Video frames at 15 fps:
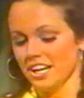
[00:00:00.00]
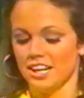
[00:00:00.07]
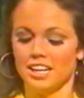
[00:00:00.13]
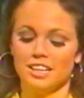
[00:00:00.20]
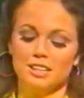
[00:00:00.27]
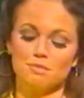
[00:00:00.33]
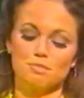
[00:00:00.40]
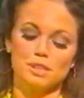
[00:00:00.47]

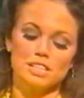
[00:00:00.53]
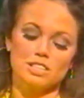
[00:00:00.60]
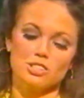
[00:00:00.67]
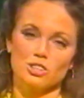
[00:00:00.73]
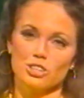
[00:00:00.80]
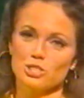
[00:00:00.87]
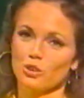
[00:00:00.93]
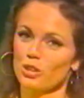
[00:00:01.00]
And bless his
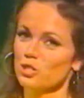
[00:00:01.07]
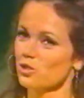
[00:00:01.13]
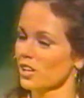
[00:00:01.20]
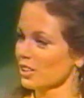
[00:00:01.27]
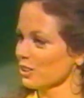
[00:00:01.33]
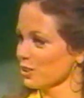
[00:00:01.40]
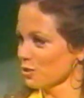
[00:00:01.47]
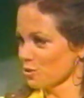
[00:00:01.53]
heart, he's always
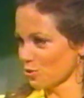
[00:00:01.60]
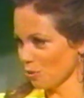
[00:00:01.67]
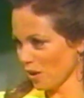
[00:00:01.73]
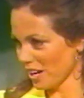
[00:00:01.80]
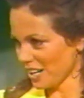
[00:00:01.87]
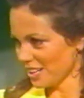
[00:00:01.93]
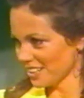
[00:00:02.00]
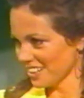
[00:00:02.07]
trying to lose
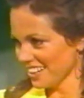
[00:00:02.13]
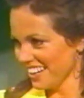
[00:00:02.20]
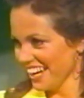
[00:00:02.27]
weight.